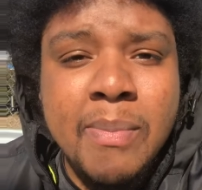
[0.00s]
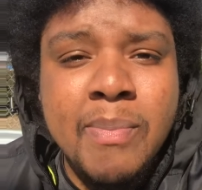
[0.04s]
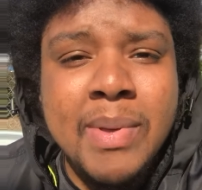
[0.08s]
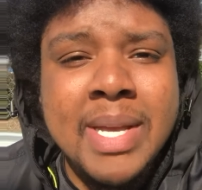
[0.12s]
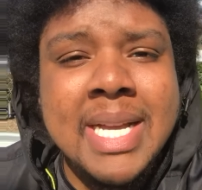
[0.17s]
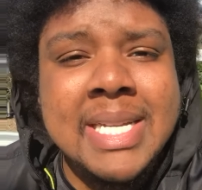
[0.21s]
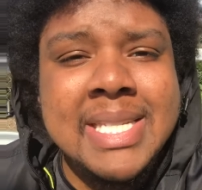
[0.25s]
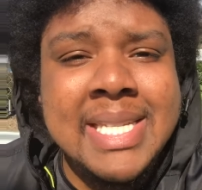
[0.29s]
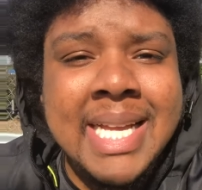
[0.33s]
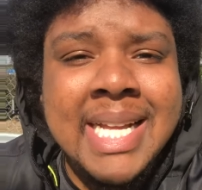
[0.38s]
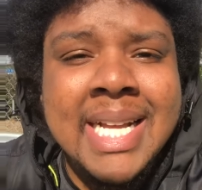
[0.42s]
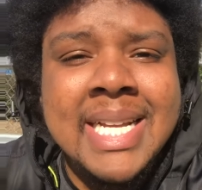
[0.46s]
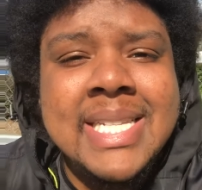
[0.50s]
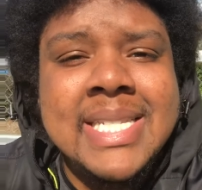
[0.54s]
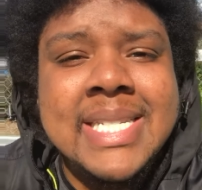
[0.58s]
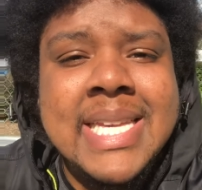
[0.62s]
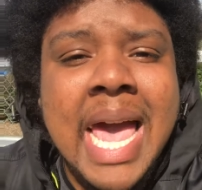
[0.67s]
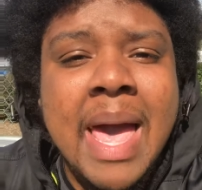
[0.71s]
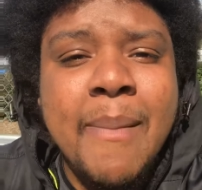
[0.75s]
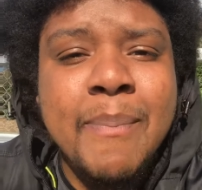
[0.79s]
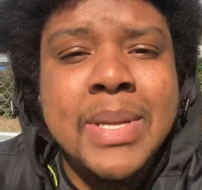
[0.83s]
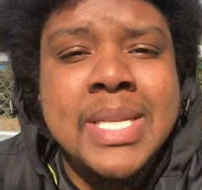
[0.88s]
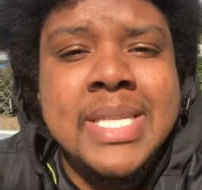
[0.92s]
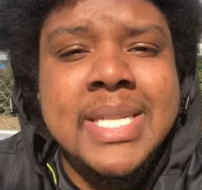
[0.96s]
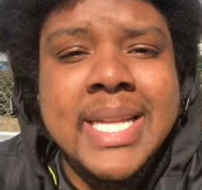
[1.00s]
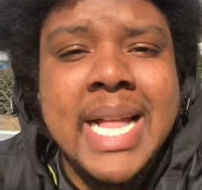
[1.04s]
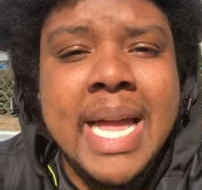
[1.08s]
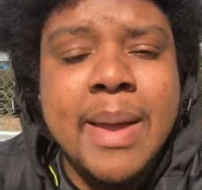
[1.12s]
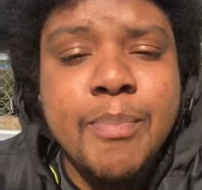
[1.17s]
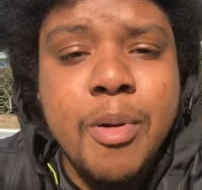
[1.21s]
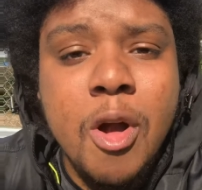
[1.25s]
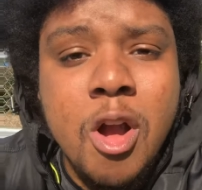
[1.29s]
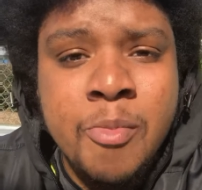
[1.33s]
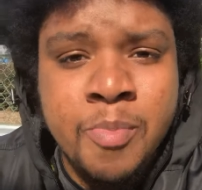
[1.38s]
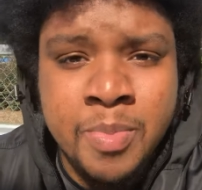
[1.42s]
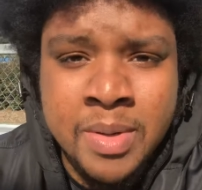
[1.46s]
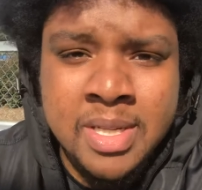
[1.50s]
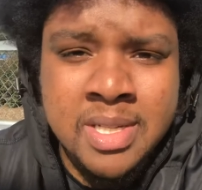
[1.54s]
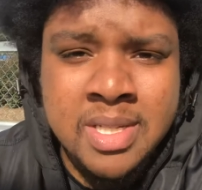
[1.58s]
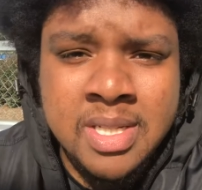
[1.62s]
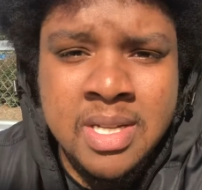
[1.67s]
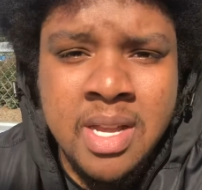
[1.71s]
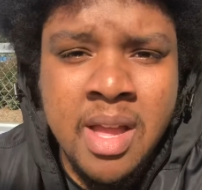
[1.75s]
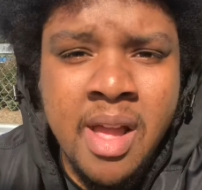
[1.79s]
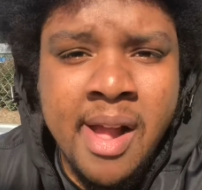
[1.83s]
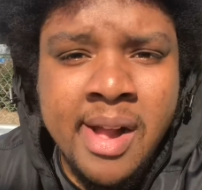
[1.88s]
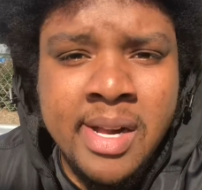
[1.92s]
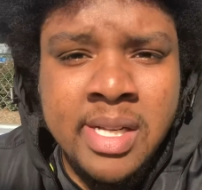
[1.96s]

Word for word: Because they didn't tap into their purpose.